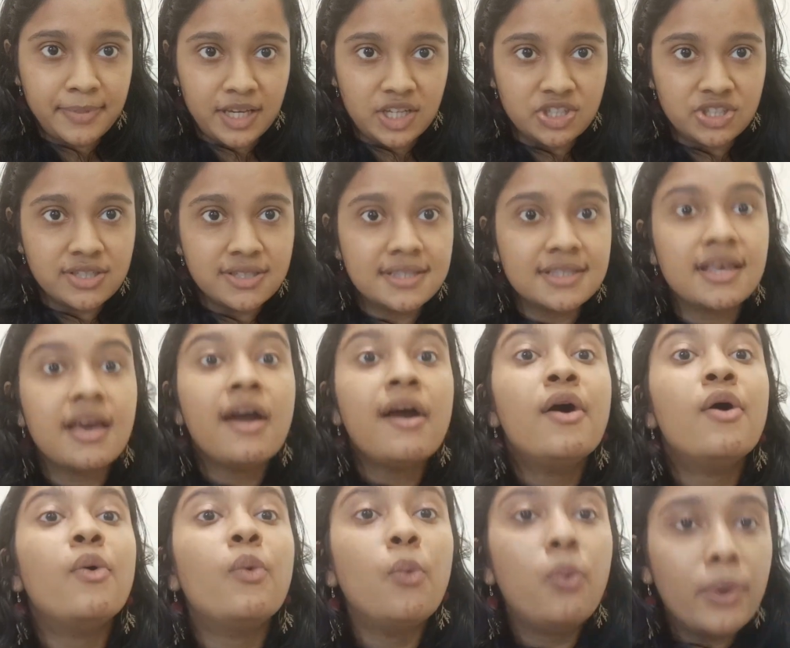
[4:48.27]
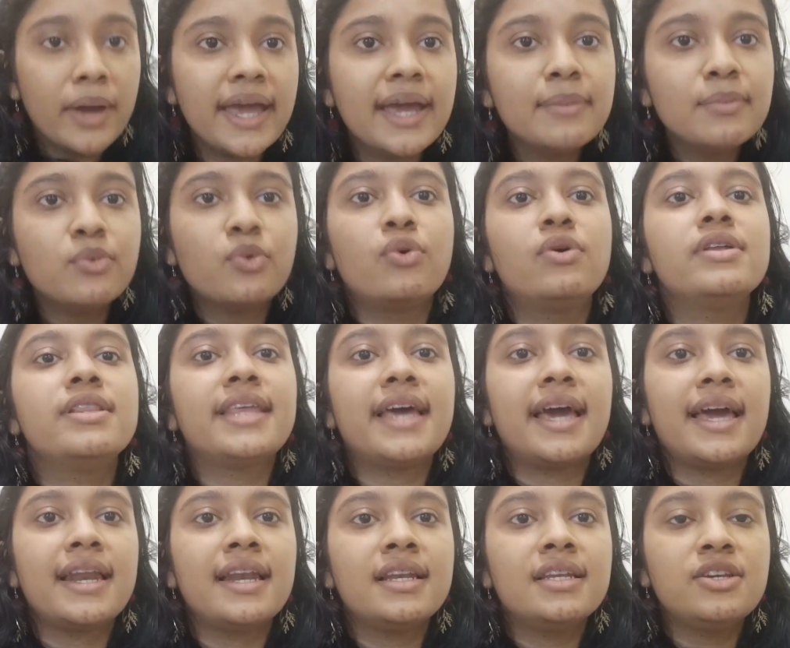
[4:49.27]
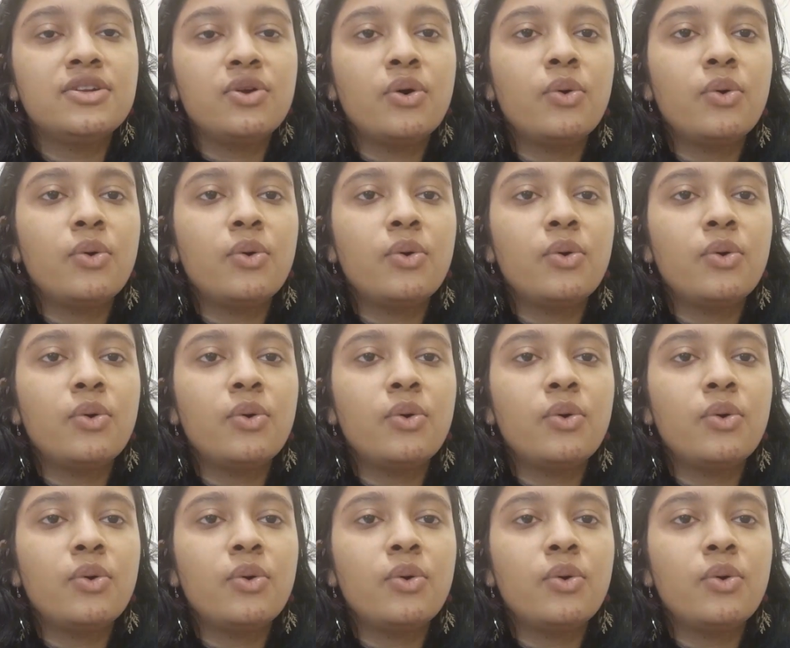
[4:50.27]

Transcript: patience way more than